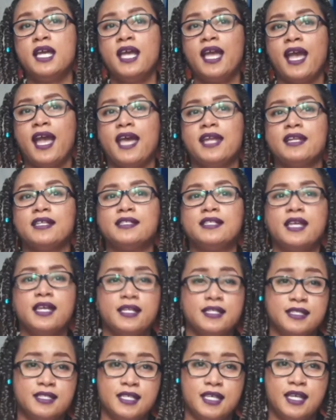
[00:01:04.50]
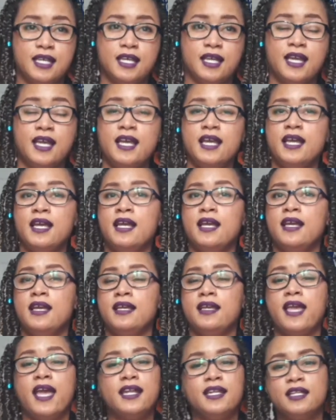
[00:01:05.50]
and attending
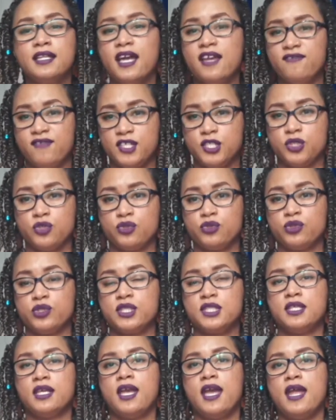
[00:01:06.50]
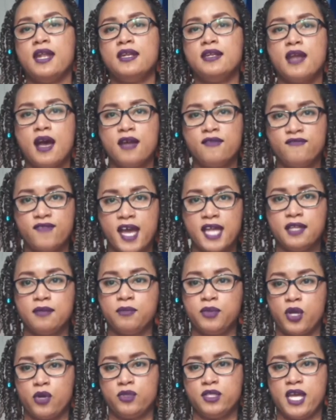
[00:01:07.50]
candlelight vigils and nonviolent
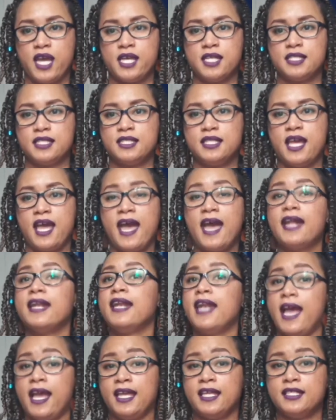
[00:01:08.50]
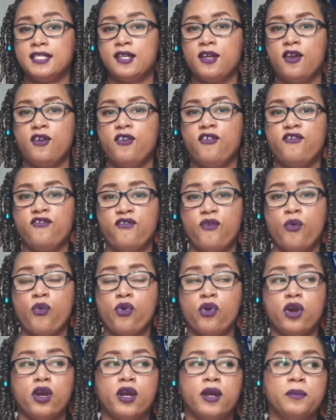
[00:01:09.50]
protests at night
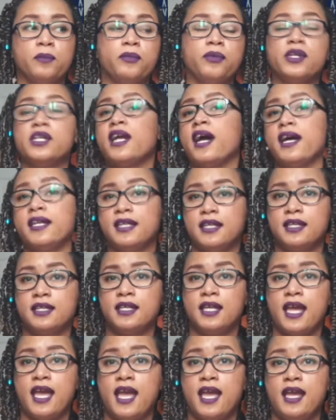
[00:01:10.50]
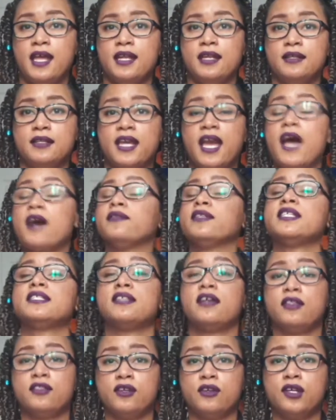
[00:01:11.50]
for Breonna and countless
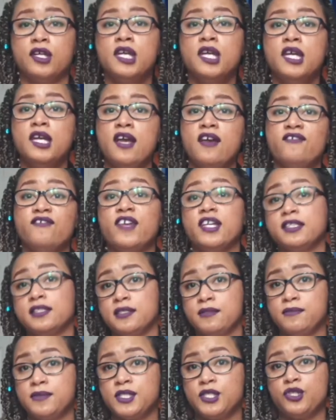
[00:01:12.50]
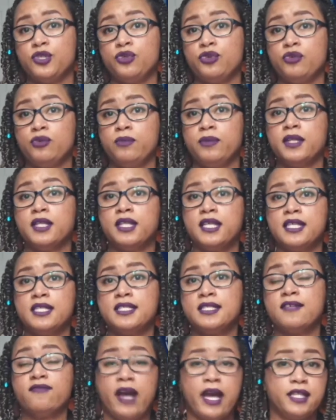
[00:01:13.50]
other victims to police
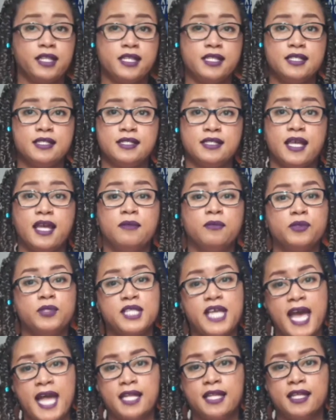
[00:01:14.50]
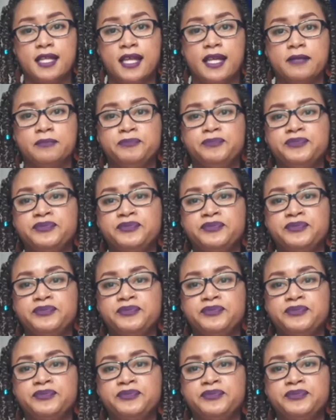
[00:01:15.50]
violence and brutality.